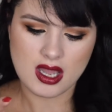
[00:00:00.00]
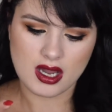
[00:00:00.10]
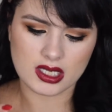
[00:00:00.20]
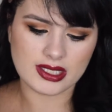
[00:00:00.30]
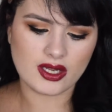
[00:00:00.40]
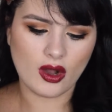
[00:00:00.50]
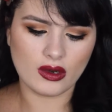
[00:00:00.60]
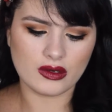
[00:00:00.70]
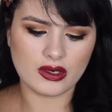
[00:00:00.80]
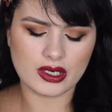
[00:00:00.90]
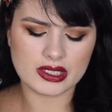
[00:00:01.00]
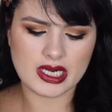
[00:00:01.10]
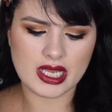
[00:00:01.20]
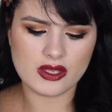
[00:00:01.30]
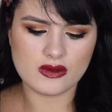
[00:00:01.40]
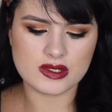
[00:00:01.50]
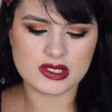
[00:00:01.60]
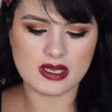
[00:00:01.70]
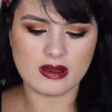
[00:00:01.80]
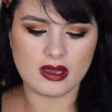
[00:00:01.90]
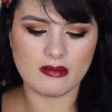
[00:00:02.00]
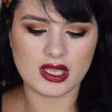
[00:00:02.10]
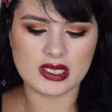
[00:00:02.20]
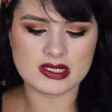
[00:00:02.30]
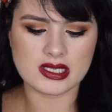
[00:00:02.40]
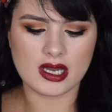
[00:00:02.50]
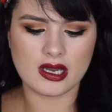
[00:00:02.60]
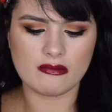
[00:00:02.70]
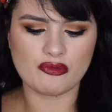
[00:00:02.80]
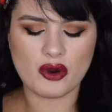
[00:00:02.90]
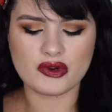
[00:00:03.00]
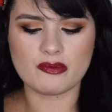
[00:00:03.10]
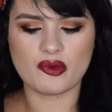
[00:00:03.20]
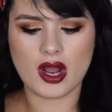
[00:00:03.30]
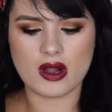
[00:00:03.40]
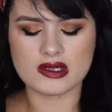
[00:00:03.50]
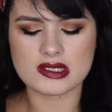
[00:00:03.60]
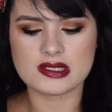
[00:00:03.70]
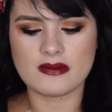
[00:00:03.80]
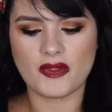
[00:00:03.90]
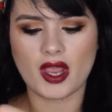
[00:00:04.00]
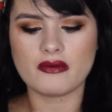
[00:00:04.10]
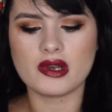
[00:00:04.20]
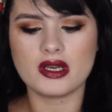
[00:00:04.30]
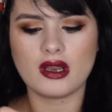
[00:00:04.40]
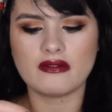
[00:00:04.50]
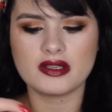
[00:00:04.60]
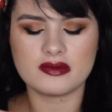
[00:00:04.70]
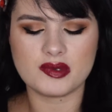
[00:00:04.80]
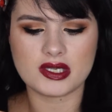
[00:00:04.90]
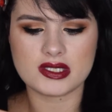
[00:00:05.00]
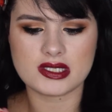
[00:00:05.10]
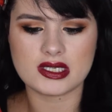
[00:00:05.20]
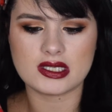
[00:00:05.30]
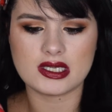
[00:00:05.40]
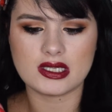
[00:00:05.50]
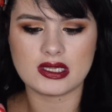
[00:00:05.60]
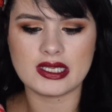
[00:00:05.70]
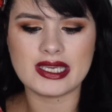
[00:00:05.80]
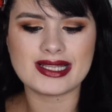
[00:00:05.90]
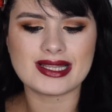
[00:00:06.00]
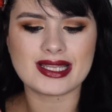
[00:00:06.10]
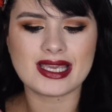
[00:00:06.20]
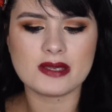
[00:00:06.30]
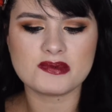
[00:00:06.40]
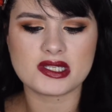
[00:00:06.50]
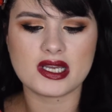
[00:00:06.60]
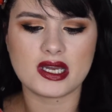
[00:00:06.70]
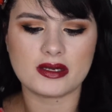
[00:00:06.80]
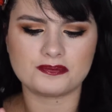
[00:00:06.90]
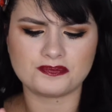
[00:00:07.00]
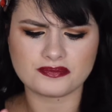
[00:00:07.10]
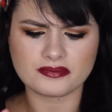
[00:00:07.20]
The color that I used is Brownie Brows. I really love it because it keeps the